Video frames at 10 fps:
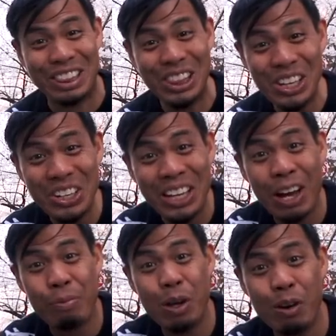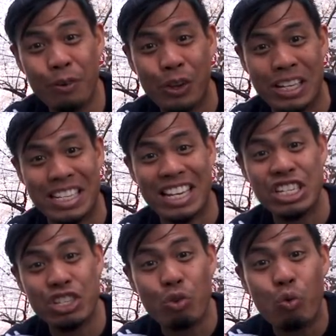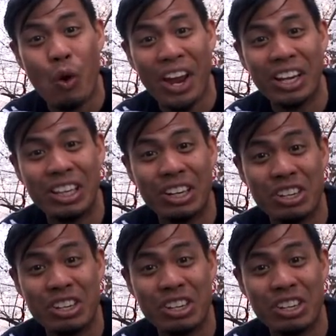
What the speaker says: Look how beautiful it is. It's just a regular